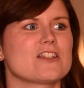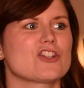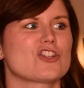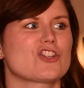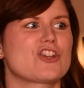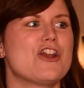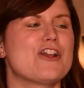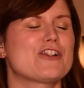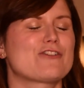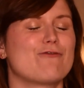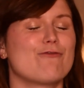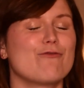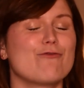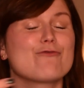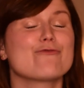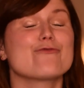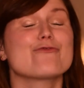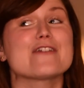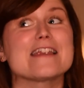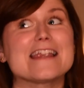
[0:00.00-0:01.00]
there's just
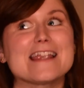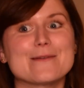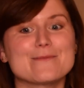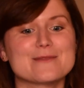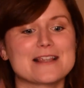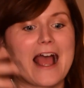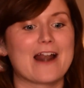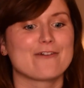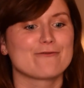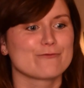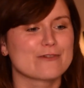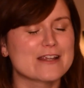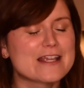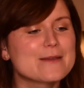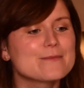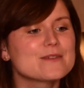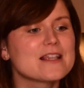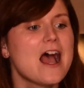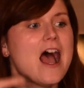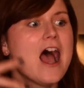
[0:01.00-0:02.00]
reams and
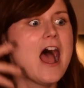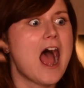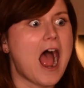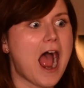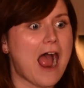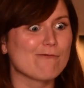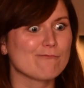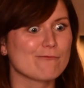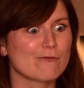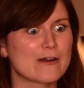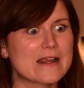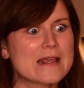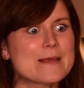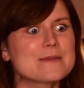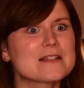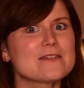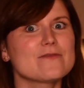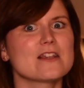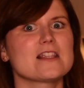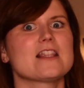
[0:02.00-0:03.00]
reams and
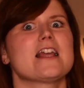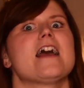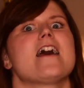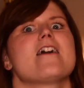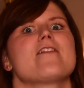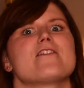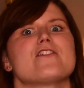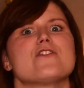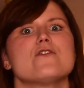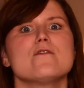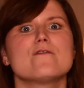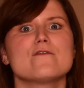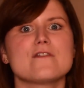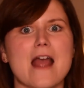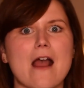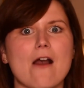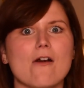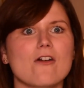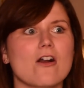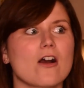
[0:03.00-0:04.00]
reams of it there that you've
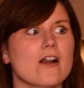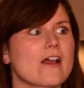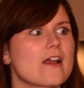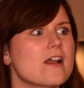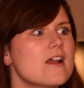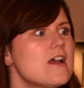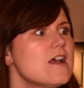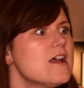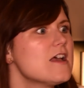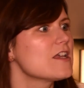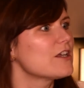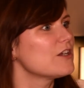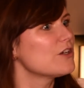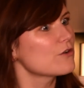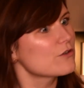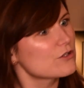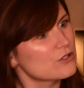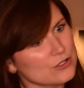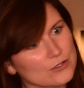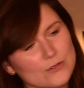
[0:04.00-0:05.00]
now got to, you
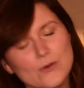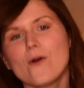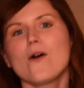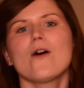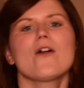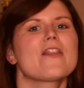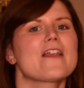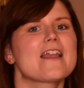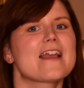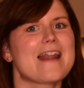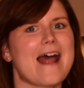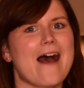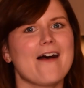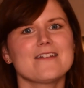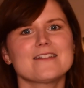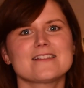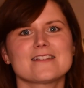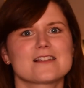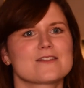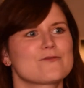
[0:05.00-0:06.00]
know, do all the
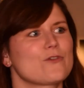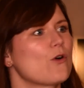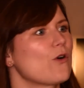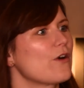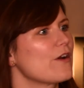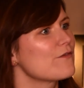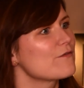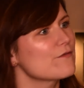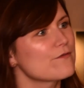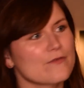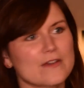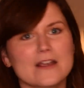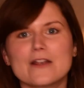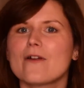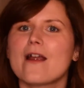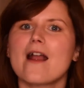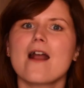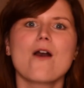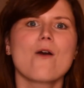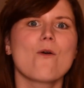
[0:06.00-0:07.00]
analysis for and
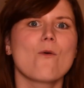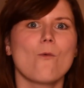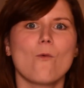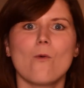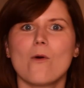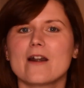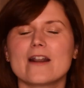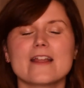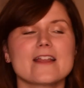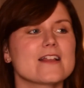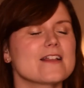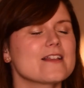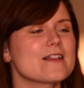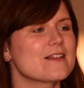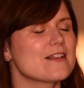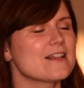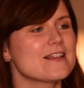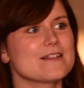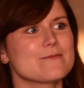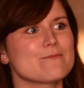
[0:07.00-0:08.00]
figure out what
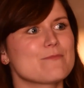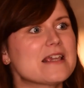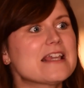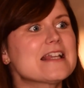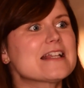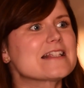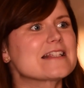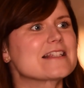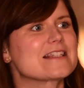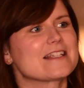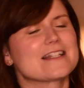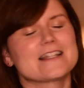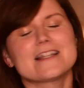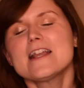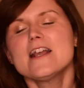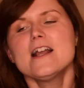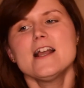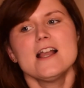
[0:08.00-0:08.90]
it means. And